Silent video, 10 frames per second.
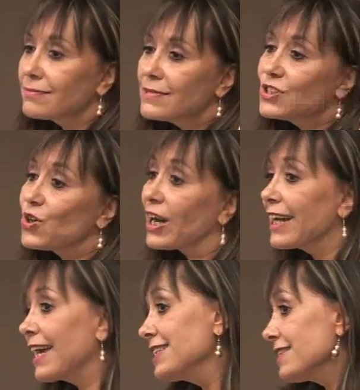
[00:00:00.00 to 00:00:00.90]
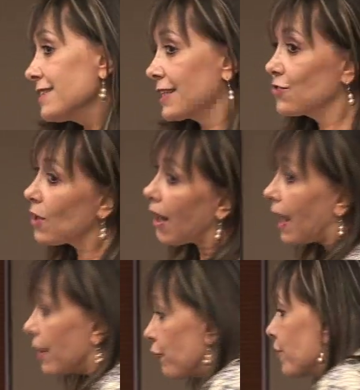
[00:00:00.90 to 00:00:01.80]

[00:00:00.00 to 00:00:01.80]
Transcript: disorganized sexual life